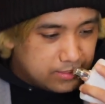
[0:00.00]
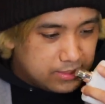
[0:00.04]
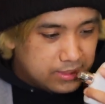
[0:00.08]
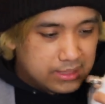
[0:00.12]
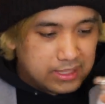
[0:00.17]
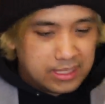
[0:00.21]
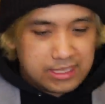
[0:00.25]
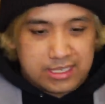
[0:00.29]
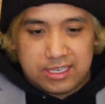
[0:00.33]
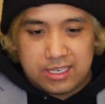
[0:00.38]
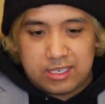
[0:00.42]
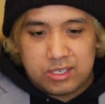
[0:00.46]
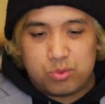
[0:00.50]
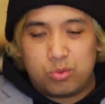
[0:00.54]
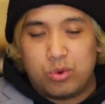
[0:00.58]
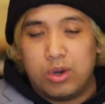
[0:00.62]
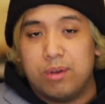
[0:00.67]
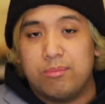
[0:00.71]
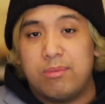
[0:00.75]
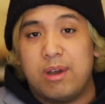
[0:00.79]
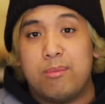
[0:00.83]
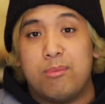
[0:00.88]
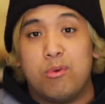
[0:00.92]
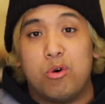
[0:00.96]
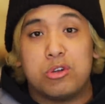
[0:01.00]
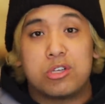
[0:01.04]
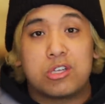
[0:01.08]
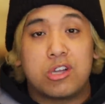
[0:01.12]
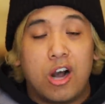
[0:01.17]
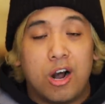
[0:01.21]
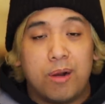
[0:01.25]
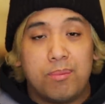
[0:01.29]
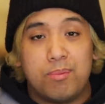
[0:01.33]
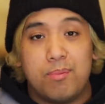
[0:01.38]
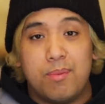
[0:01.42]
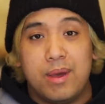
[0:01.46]
This is one of my most
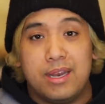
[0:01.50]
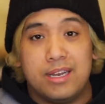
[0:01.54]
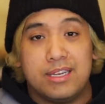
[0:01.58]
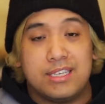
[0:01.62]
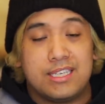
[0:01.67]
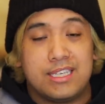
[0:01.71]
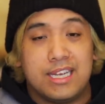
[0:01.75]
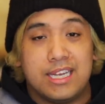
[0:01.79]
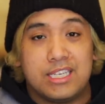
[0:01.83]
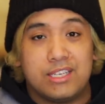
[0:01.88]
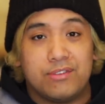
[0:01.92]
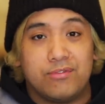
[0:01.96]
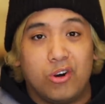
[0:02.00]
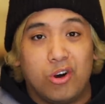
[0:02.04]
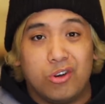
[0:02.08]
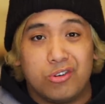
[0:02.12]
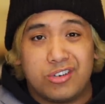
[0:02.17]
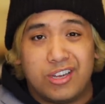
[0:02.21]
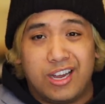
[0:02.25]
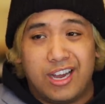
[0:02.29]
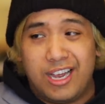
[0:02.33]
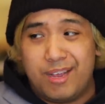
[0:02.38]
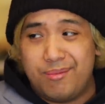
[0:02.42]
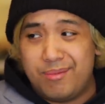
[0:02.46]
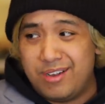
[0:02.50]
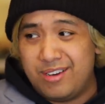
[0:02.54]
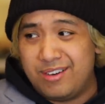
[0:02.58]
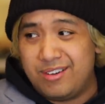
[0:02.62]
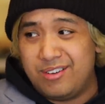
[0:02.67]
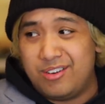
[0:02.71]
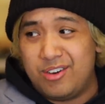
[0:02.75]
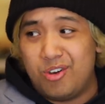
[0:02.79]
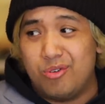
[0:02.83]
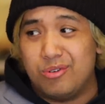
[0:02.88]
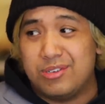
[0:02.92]
complimented scents of all time, and no